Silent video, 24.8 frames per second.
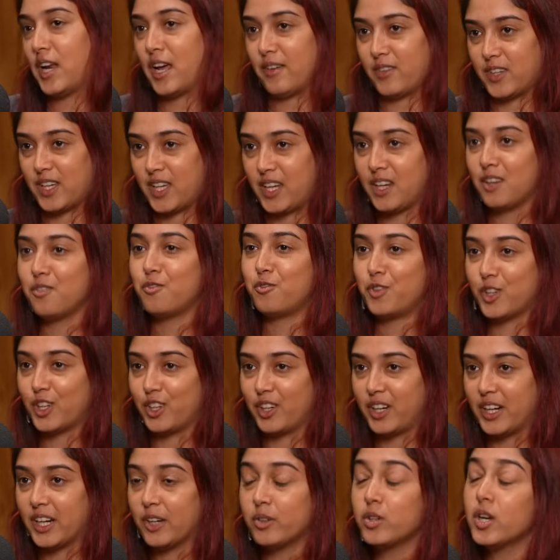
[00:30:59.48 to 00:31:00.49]
to navigate it and figure
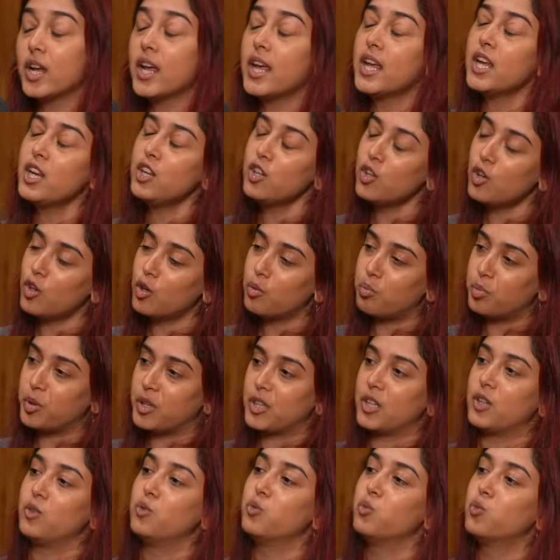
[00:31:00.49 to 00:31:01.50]
it out. In your
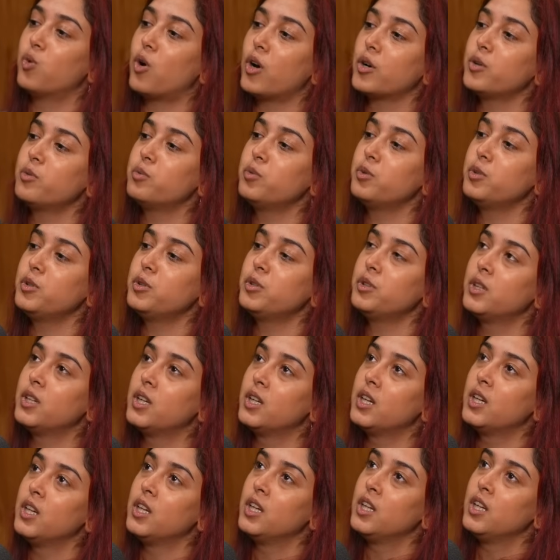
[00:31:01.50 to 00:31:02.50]
opinion, what would
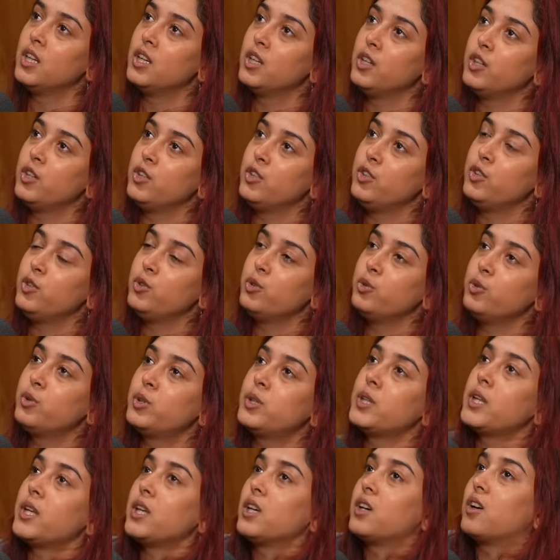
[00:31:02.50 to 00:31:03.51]
you
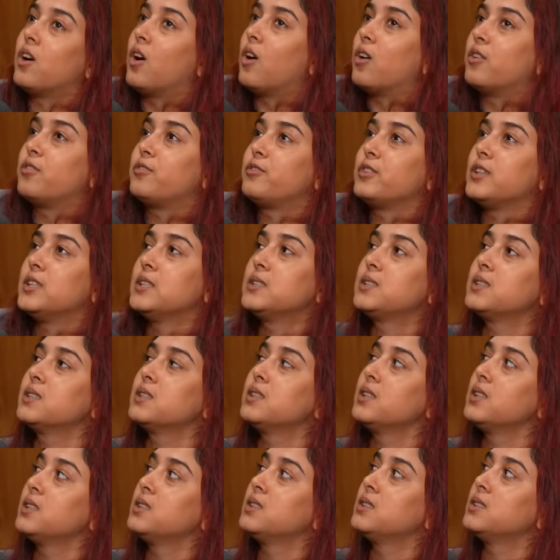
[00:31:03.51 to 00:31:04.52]
think of is
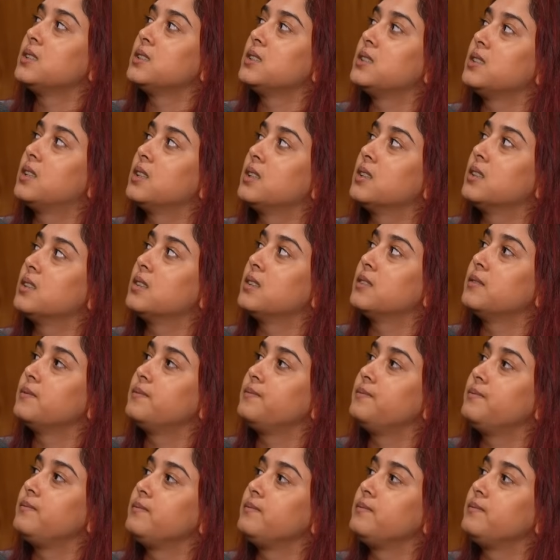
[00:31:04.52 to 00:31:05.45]
a